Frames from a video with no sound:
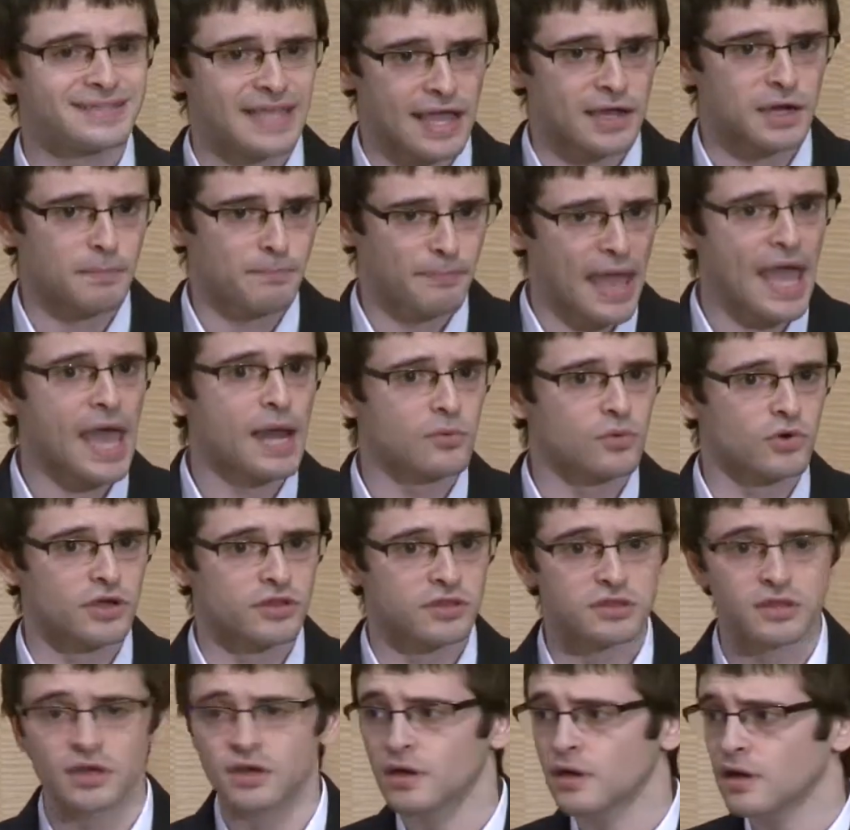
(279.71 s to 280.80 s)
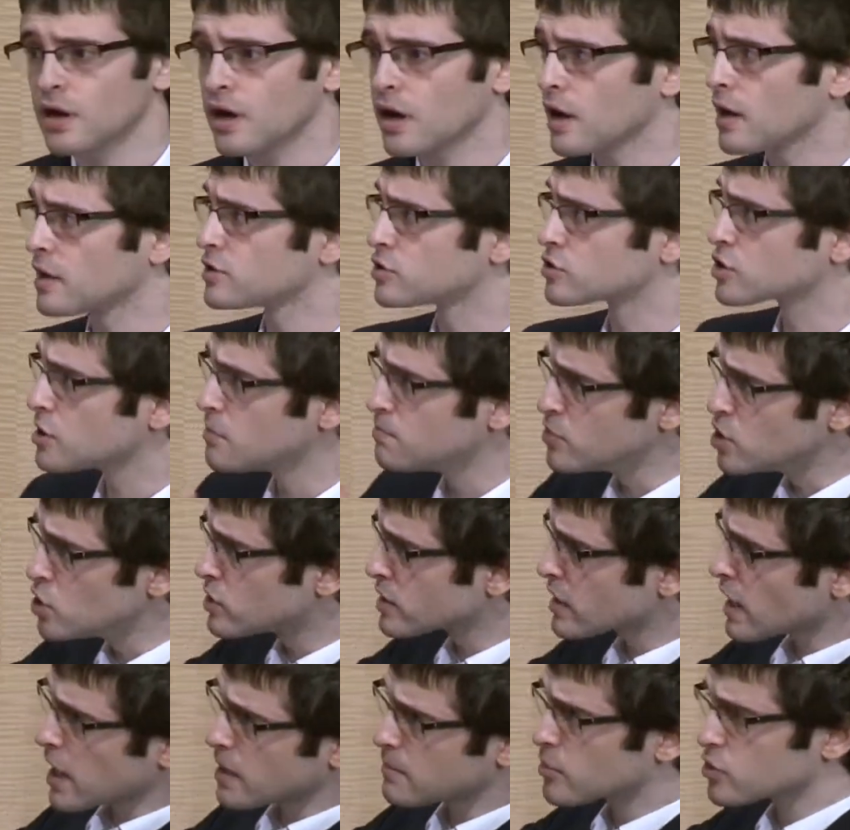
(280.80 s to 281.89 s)
data bandwidth, uh,
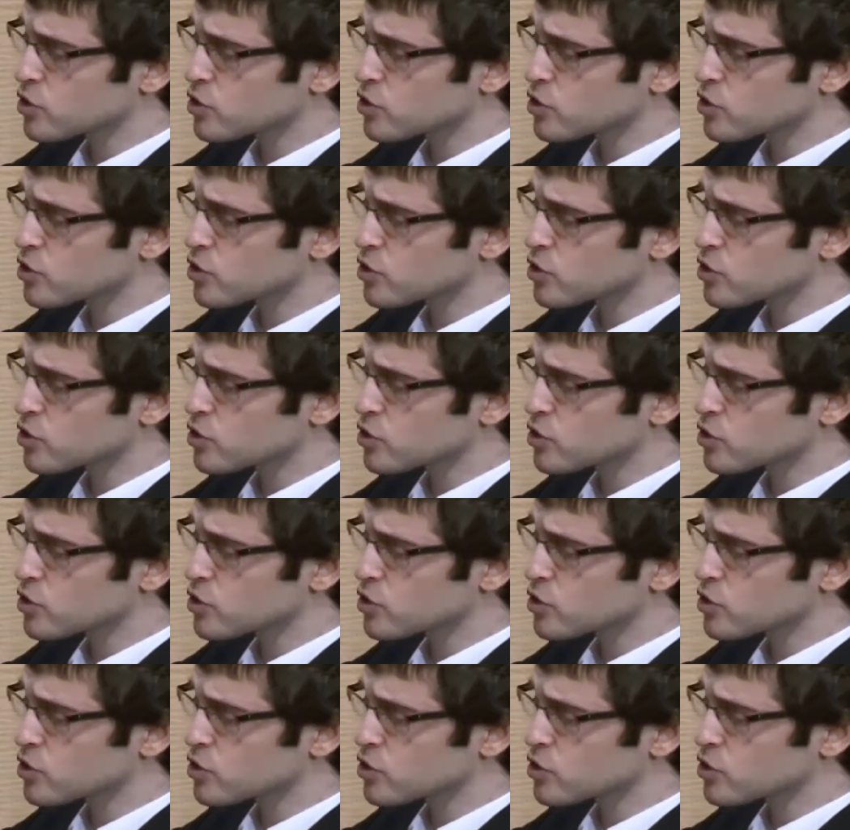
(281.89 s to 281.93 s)
communicating